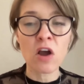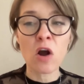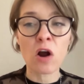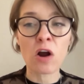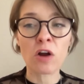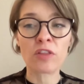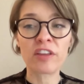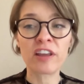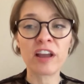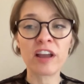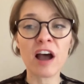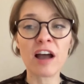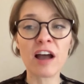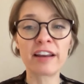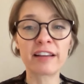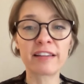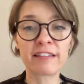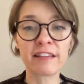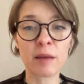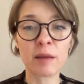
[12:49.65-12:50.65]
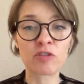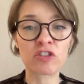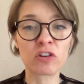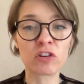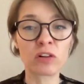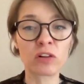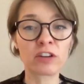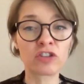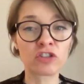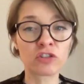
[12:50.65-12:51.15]
are the
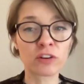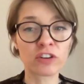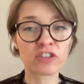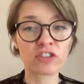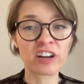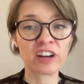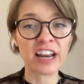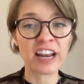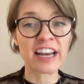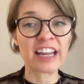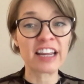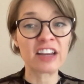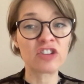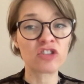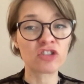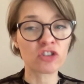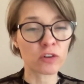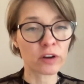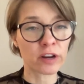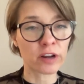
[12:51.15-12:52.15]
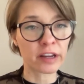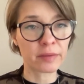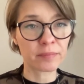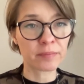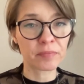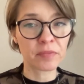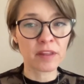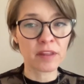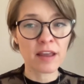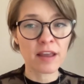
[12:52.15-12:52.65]
unexceptional attrition and injury
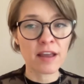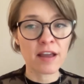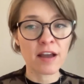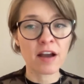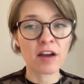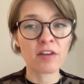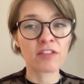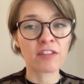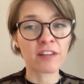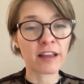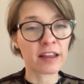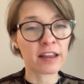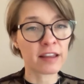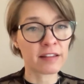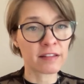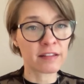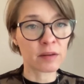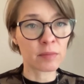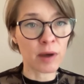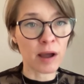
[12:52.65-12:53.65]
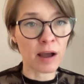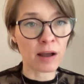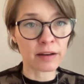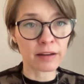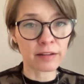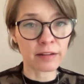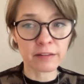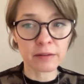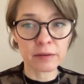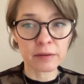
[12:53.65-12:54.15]
of psyches and
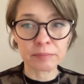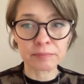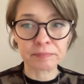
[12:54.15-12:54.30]
bodies.